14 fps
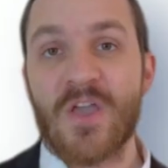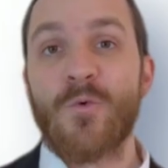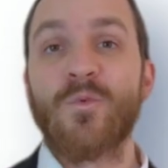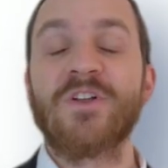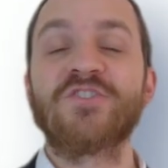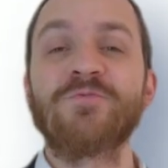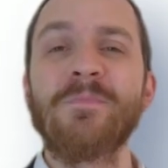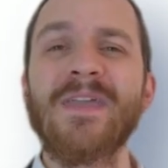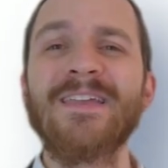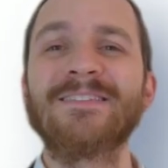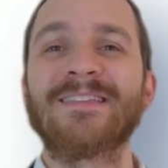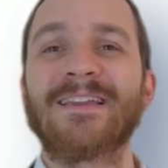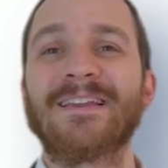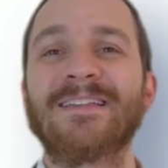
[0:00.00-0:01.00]
which
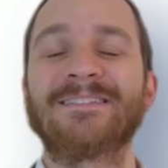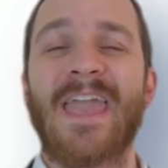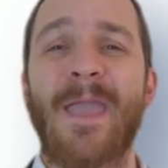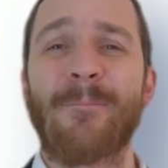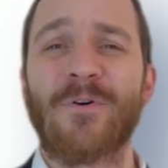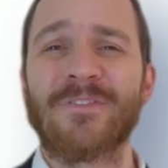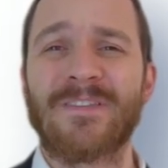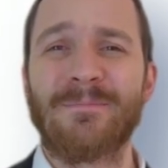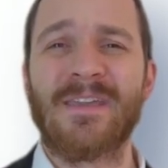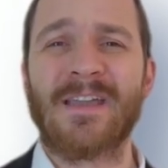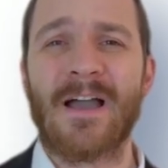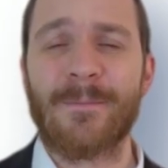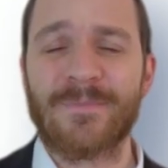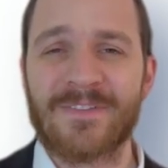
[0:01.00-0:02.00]
means that it is able to
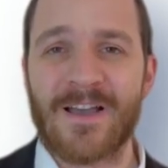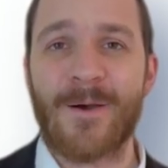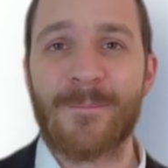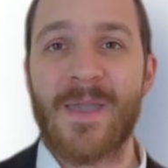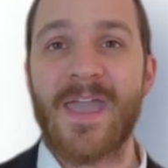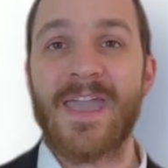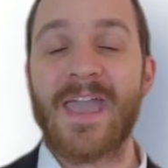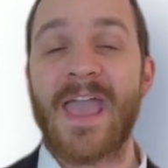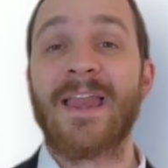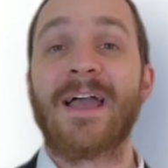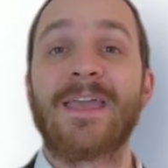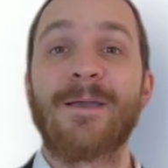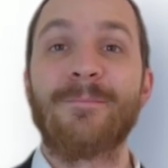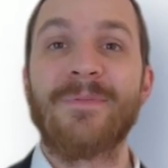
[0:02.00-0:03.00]
become tamei, and
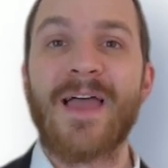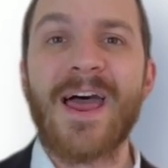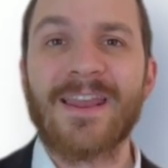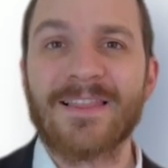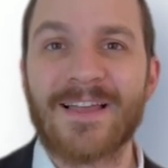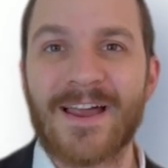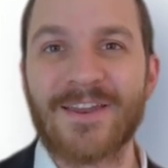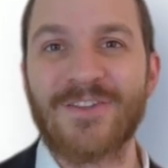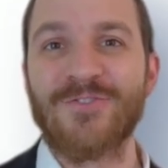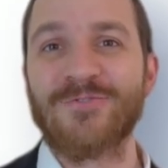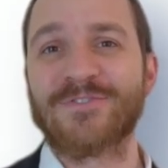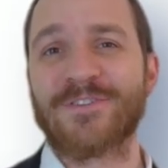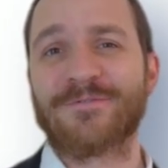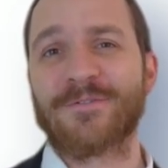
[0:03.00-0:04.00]
I am not allowed to
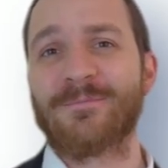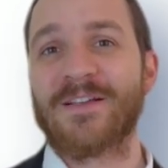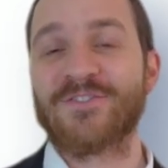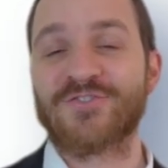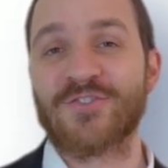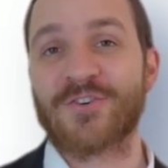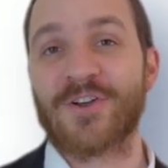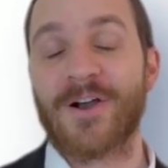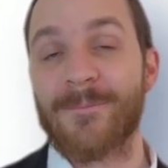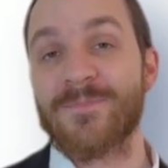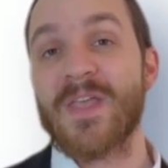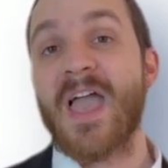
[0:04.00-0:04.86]
use it for my sukkah.